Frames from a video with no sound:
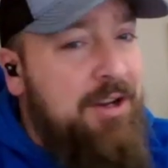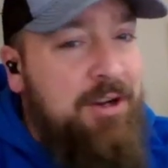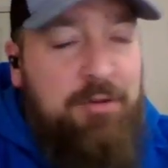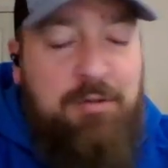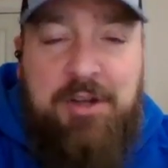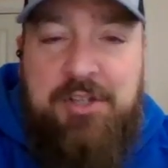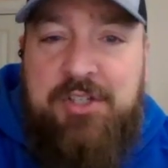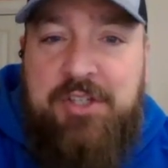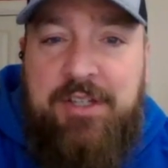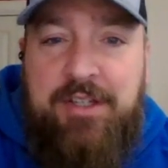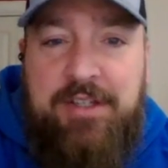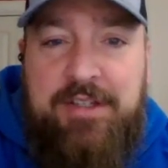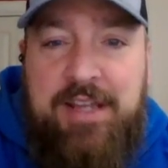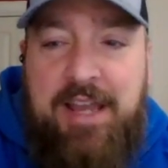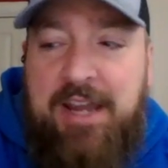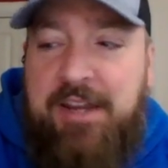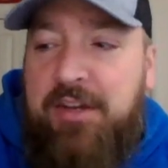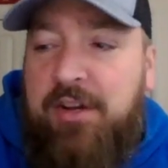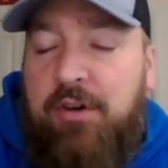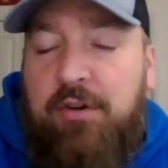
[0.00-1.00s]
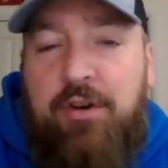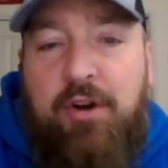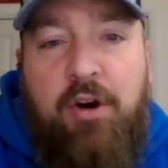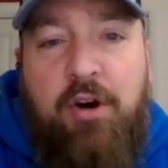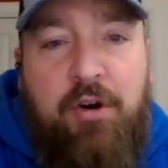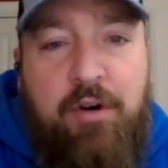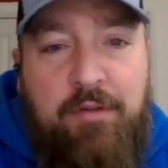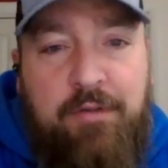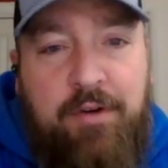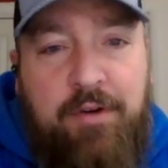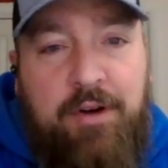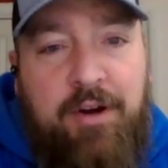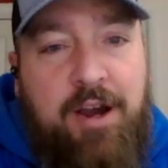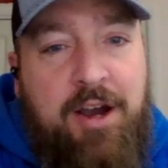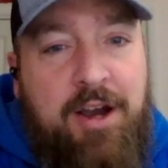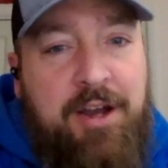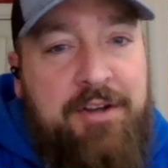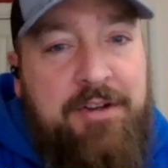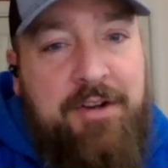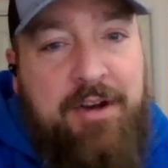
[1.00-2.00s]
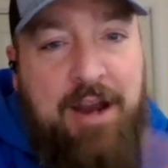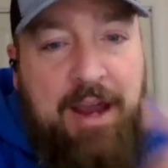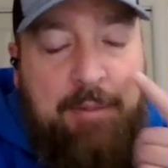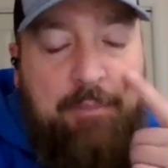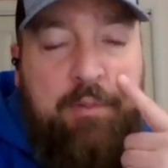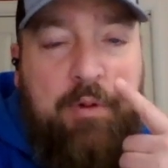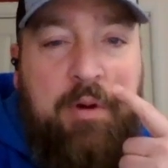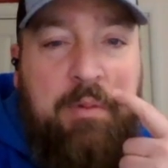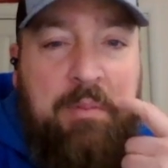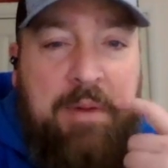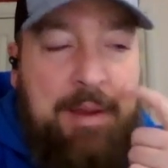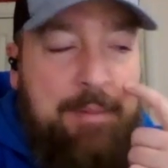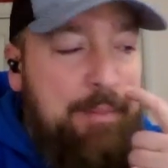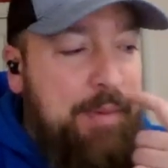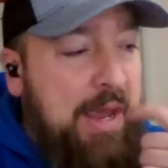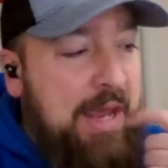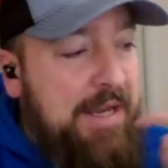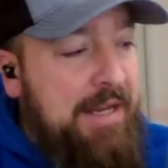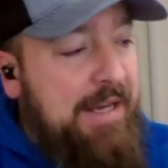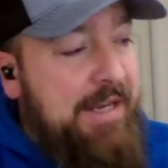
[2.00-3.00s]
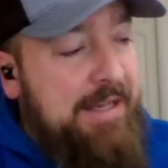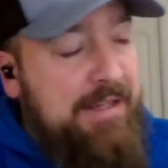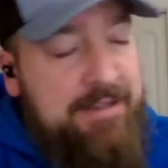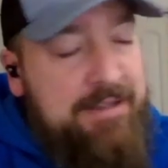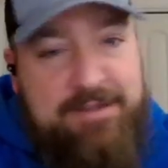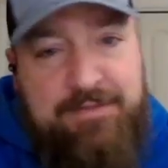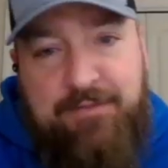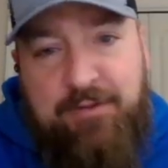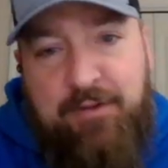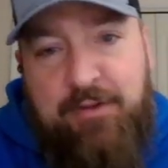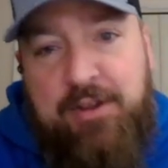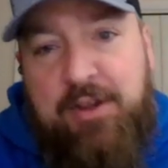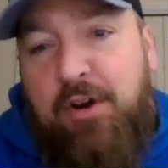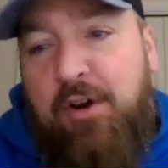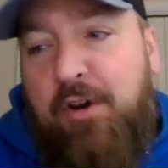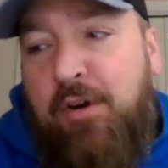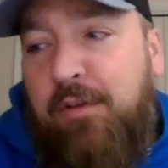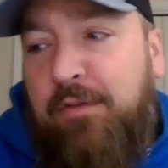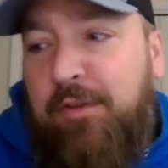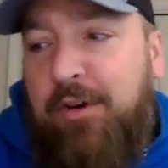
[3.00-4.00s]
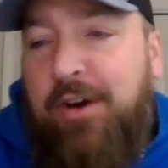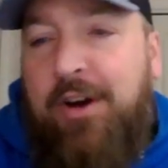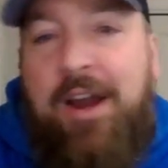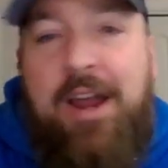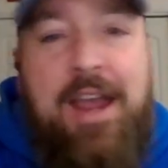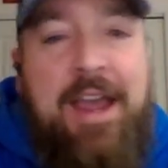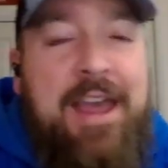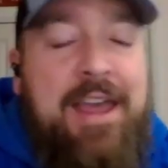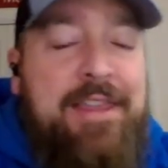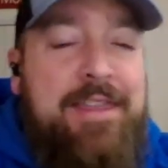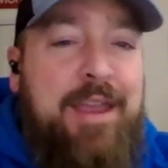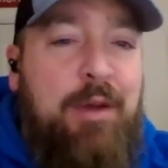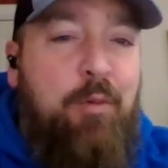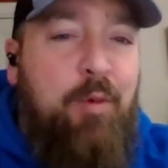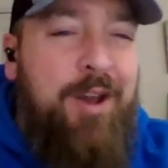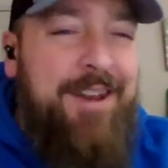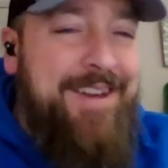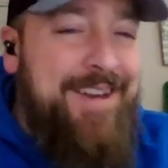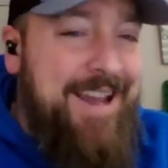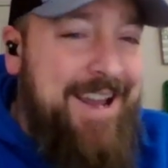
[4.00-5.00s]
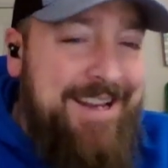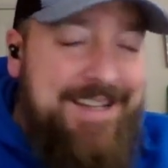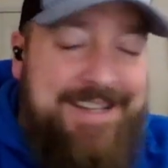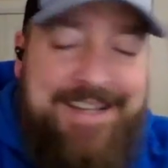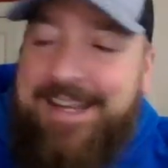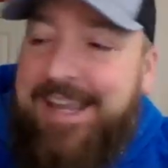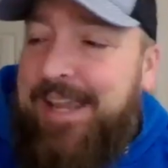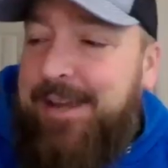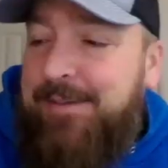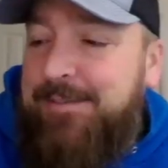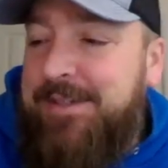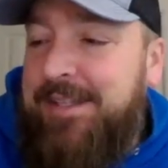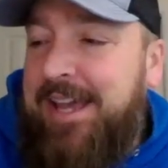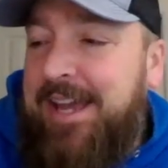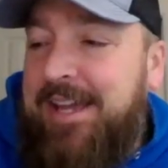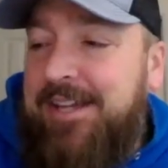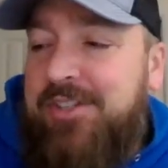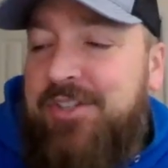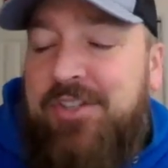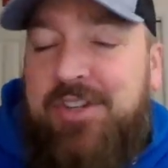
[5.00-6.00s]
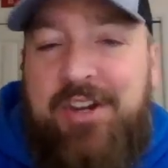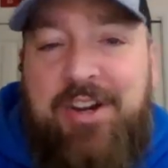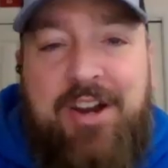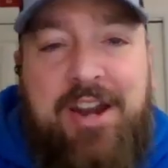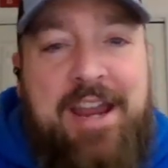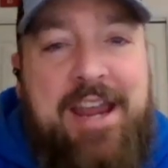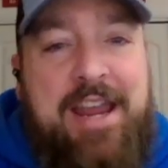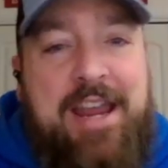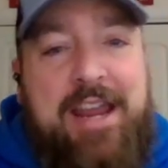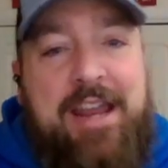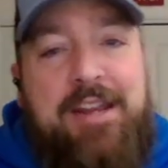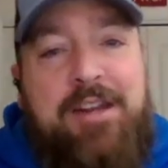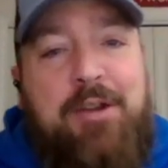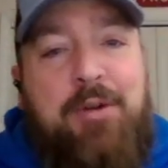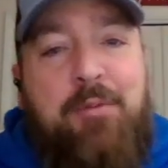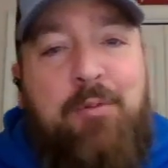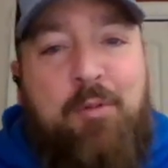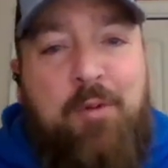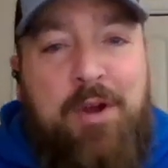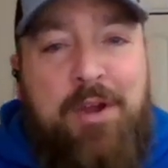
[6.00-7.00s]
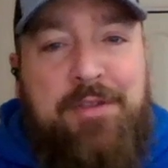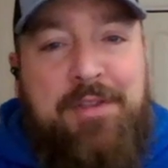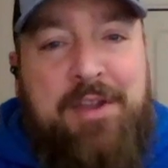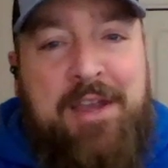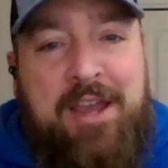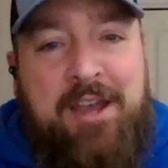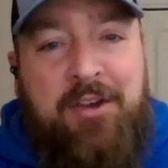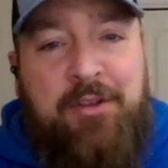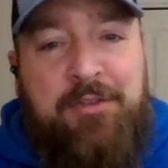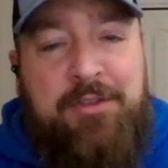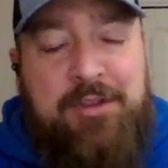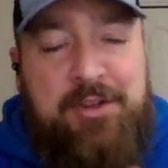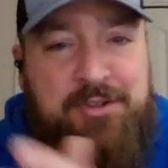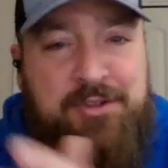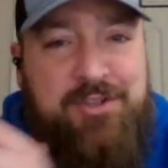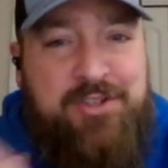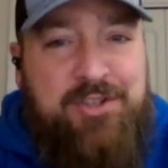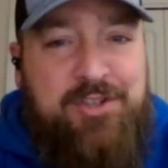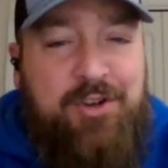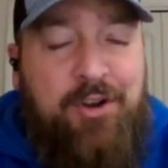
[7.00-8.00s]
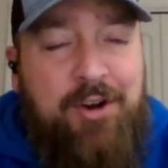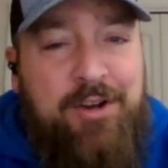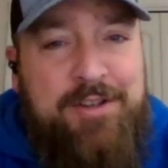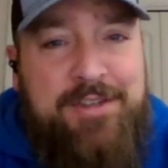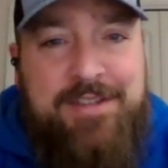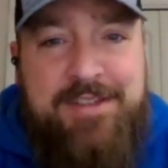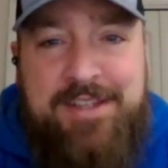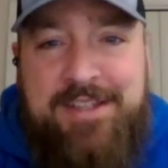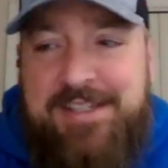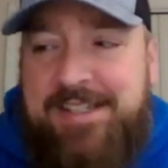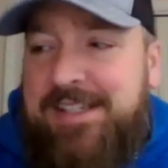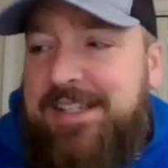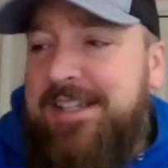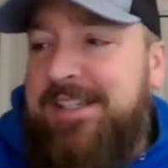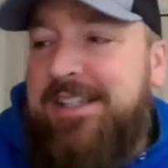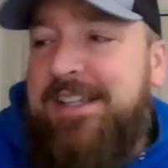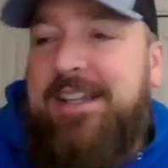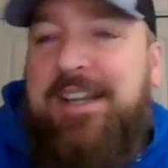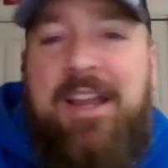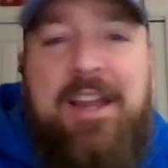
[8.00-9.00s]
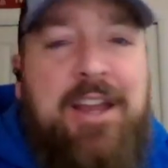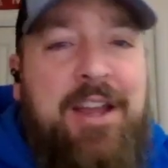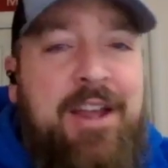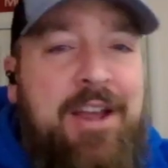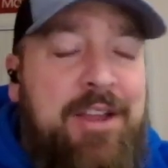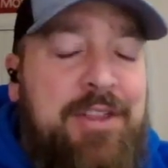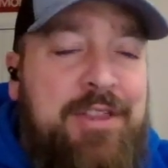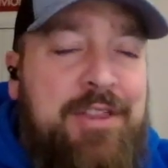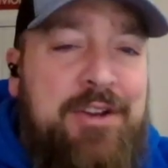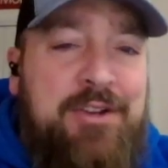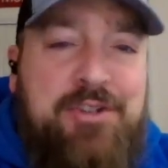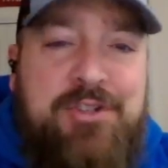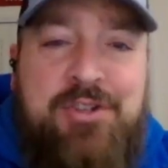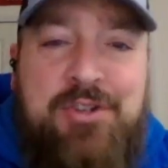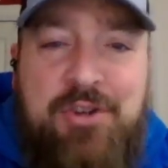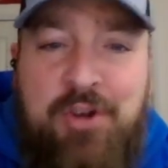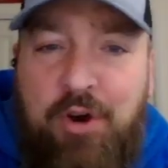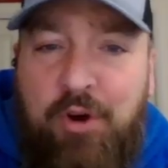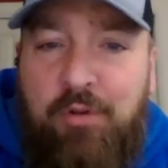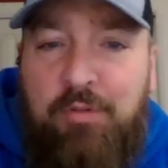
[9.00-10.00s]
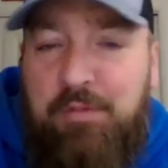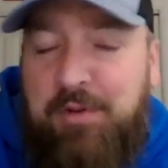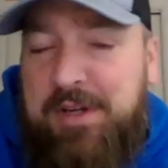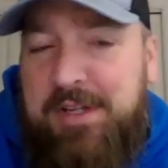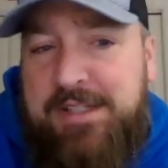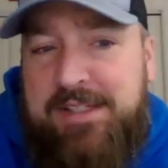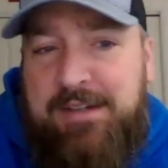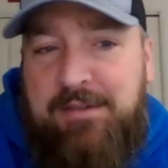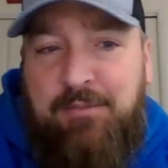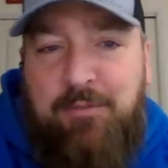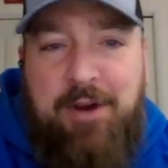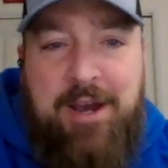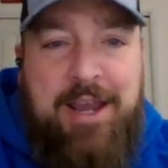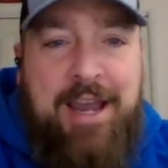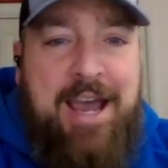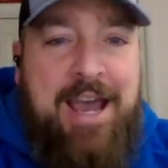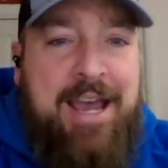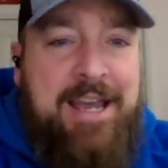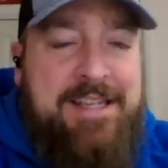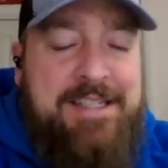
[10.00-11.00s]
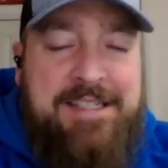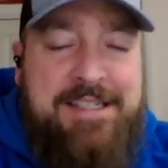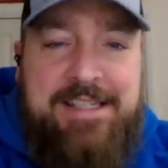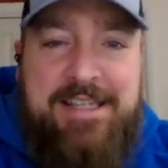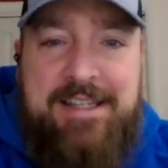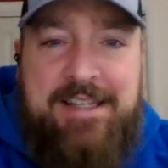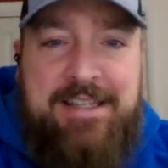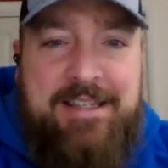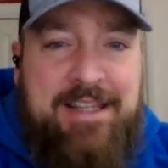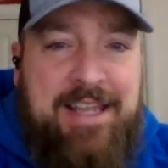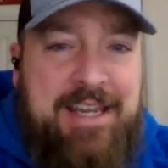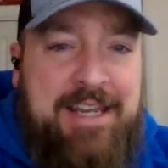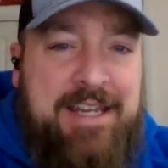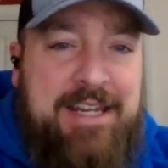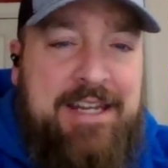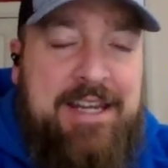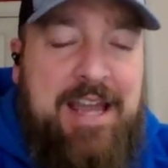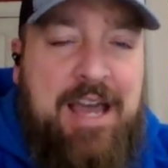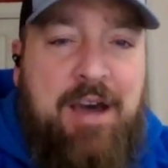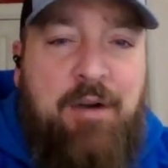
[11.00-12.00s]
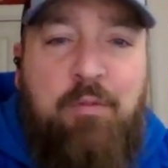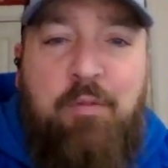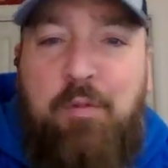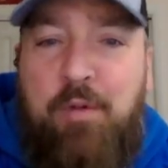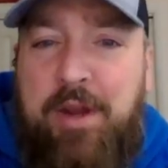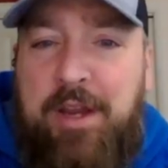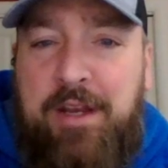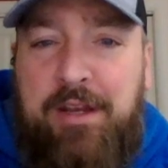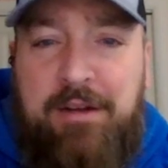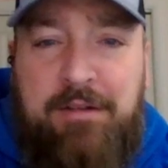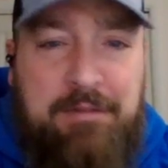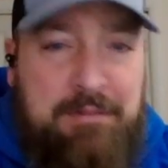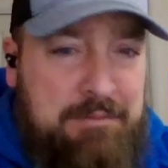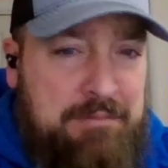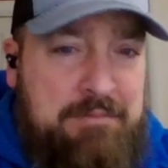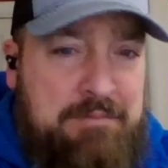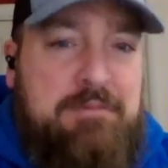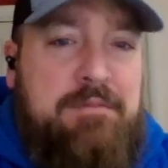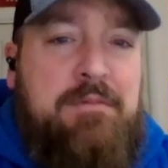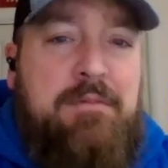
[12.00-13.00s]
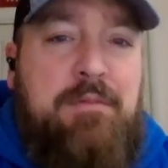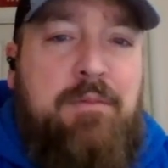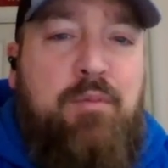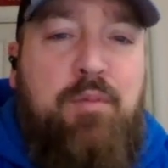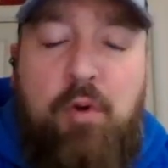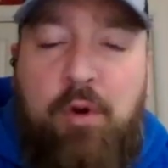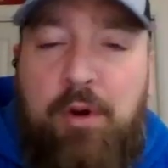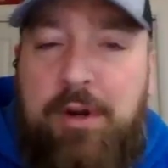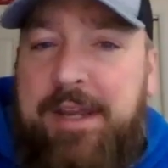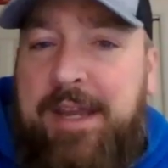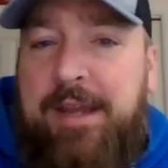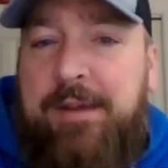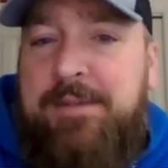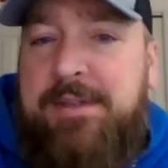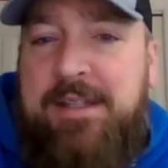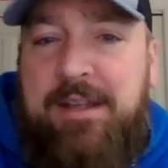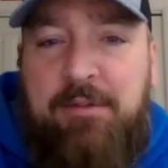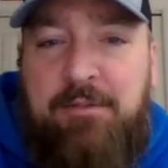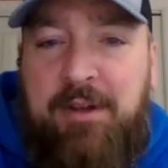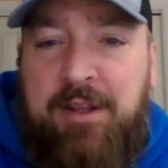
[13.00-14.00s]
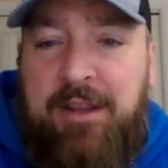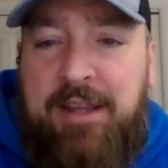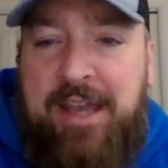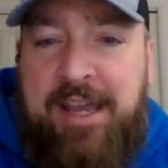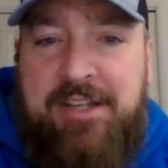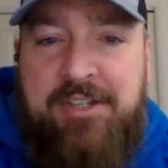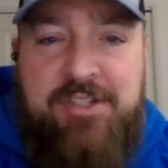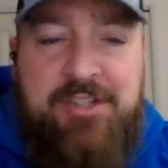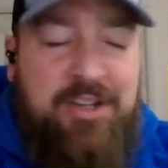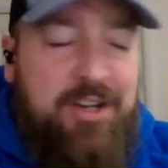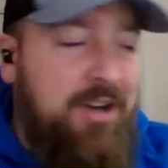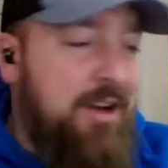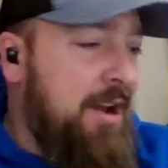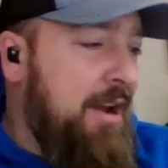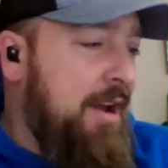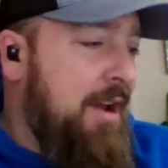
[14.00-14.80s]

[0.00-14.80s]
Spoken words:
Question of the day, you going over or under? I put my bet in for the over. They won 90 games last year, and with a healthier start to this season, there's no reason why I see that they cannot win more games than they won last year.